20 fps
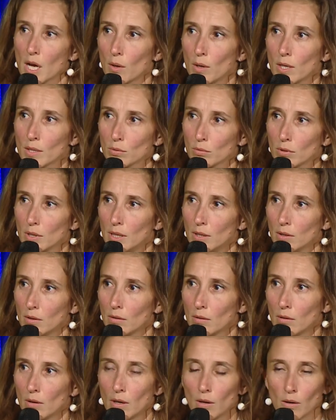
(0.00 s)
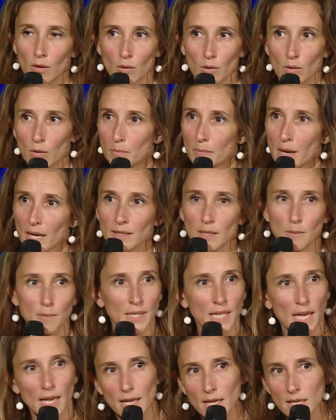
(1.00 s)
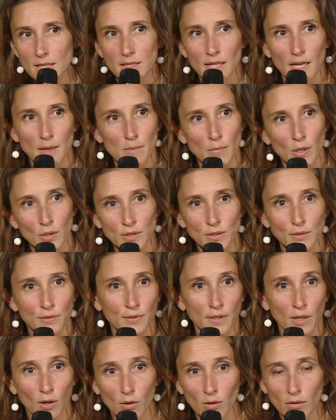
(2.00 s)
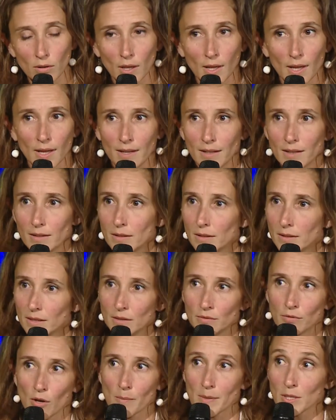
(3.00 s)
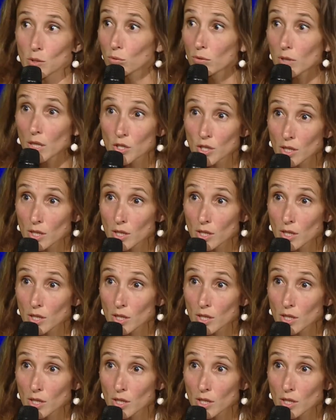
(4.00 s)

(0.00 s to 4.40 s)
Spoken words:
it was a dream job for no one. It wasn't a dream job for anybody.